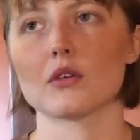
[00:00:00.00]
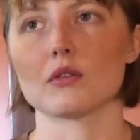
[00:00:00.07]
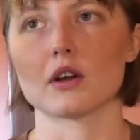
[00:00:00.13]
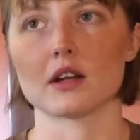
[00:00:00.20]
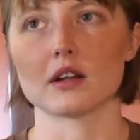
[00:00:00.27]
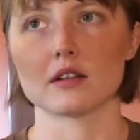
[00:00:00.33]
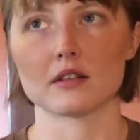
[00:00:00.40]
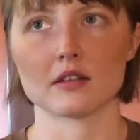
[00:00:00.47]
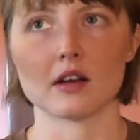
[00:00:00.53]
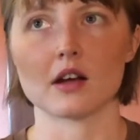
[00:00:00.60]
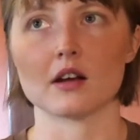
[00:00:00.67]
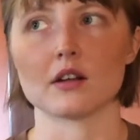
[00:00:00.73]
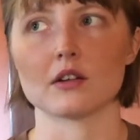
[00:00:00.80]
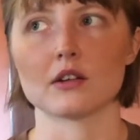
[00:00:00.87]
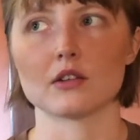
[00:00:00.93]

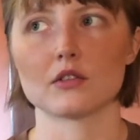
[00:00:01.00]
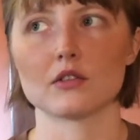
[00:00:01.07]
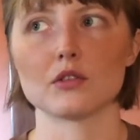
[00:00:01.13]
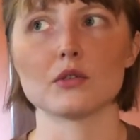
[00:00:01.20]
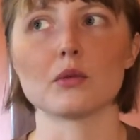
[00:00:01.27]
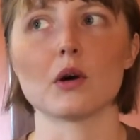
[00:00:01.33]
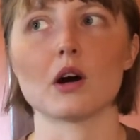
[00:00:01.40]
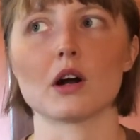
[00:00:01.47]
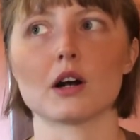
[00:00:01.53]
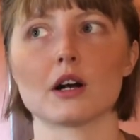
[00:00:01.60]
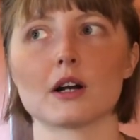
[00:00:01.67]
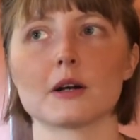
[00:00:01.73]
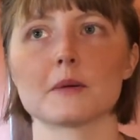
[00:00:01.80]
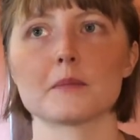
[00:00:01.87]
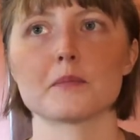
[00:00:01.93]
reconciled to
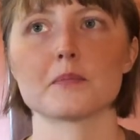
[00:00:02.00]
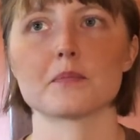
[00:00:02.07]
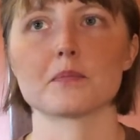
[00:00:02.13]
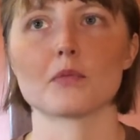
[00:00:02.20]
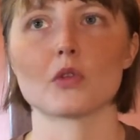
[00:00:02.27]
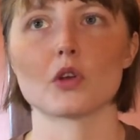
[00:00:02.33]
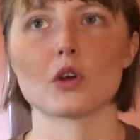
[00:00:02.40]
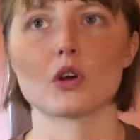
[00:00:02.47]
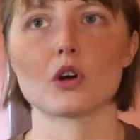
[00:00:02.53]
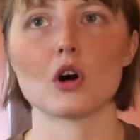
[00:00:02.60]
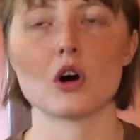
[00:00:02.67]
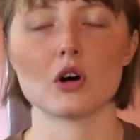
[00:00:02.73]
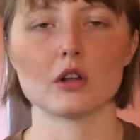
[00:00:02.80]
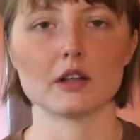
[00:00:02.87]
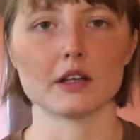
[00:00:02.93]
our
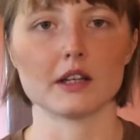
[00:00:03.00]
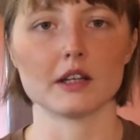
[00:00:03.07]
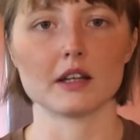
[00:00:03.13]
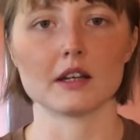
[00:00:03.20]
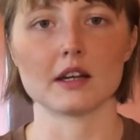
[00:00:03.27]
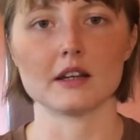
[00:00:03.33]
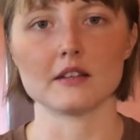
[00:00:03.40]
calling and